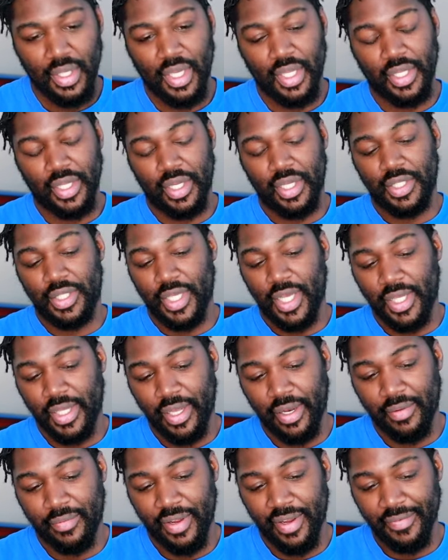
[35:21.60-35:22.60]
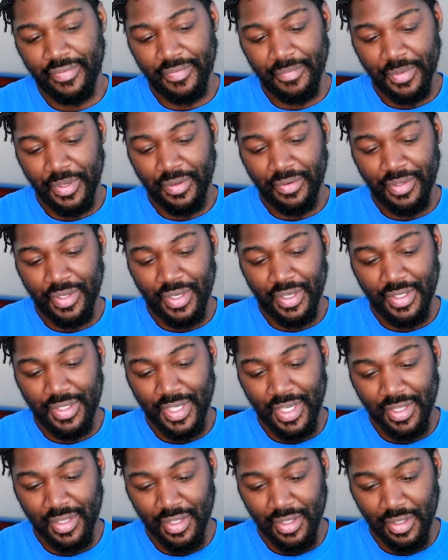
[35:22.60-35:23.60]
Yeah, did he take that away from you? Did he
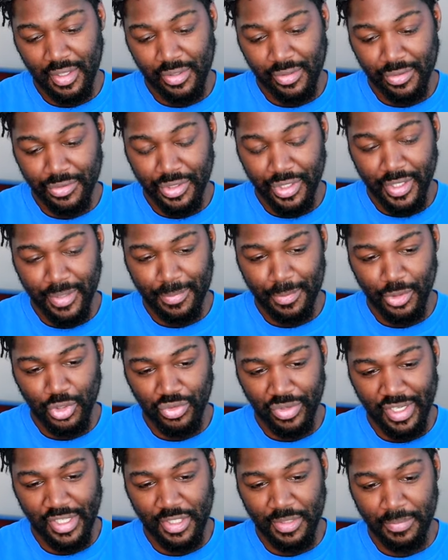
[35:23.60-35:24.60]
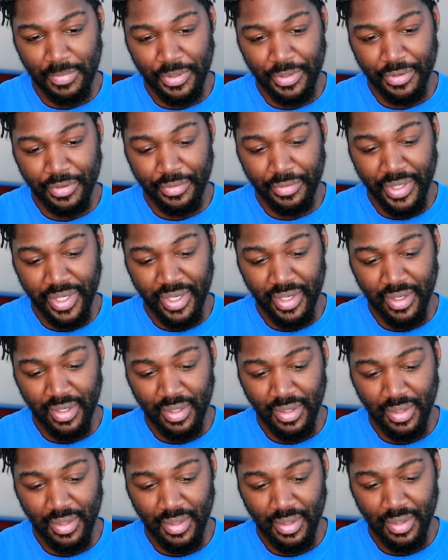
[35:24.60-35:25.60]
take the little nipple transmitter
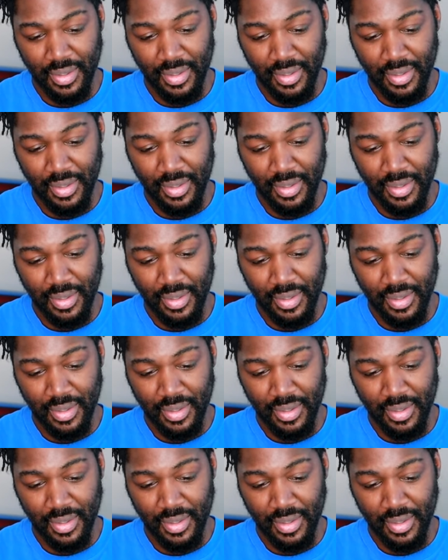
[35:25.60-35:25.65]
ring?